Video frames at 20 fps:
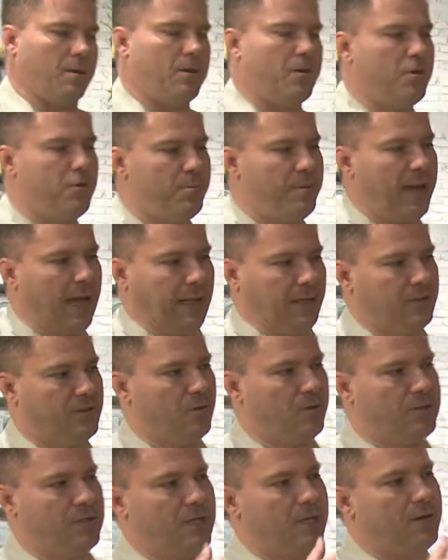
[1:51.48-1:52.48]
You bet.
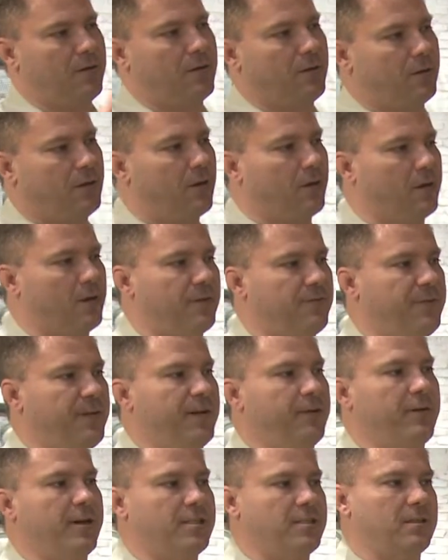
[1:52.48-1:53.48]
So it's either a
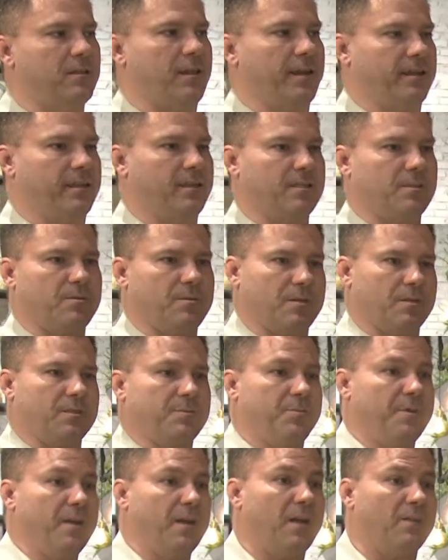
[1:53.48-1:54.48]
configuration like this with a
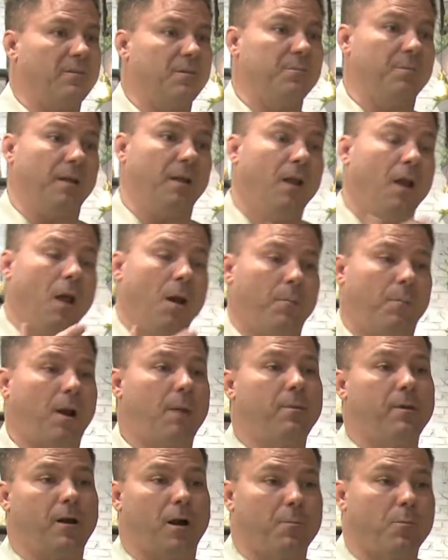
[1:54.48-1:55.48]
speed oven, but
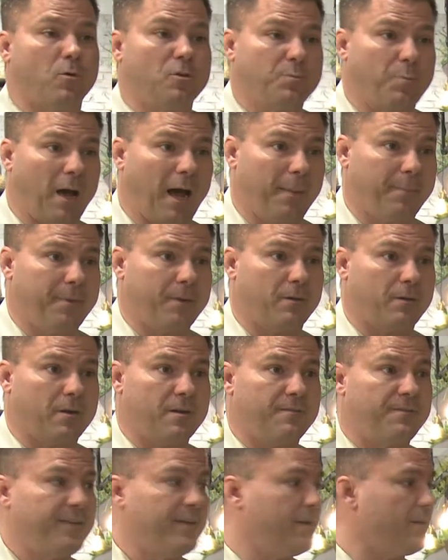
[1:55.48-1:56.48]
probably our most popular
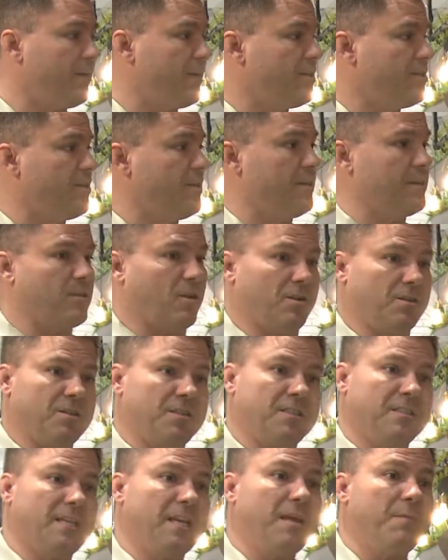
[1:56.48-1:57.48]
configuration is our
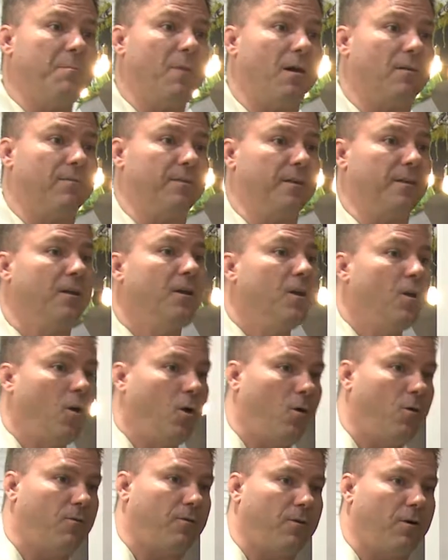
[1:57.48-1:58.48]
steam oven
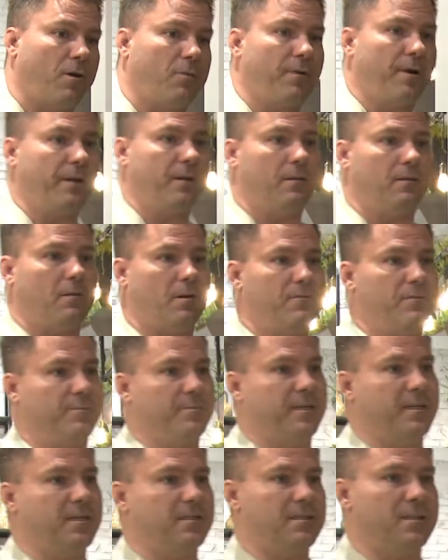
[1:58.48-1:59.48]
over our regular oven,
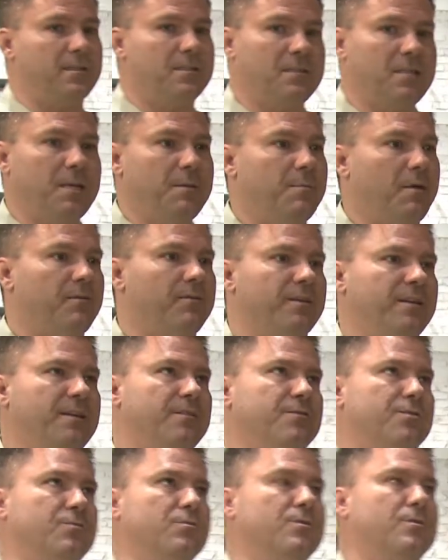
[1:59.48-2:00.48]
because the steam oven
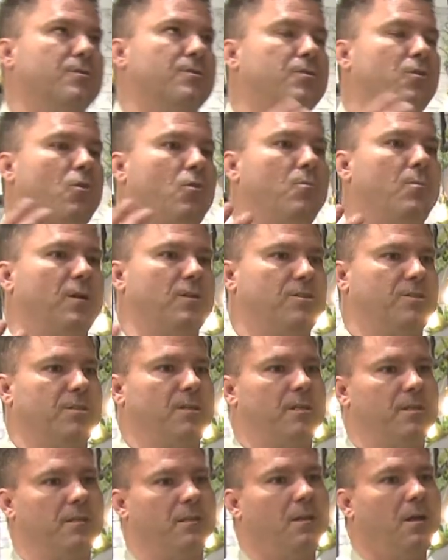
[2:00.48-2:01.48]
gives you so much
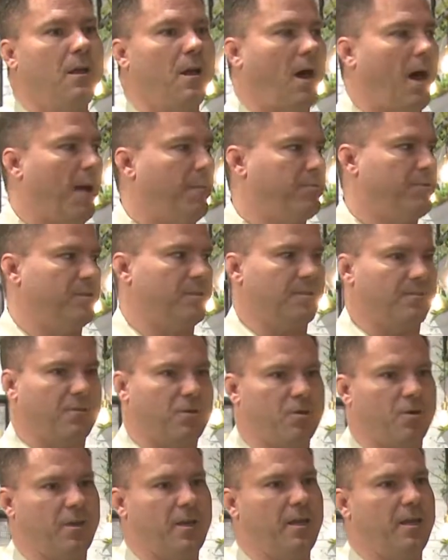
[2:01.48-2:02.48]
in options of
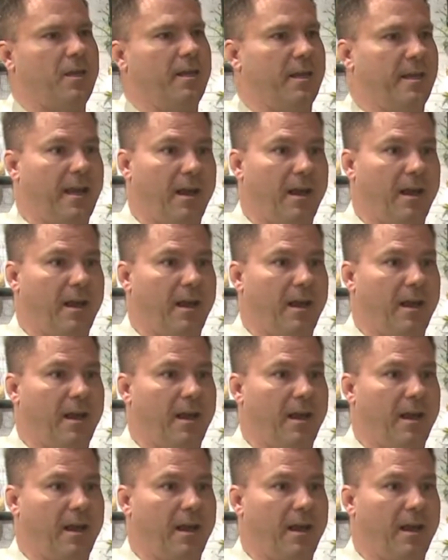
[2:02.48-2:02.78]
cooking and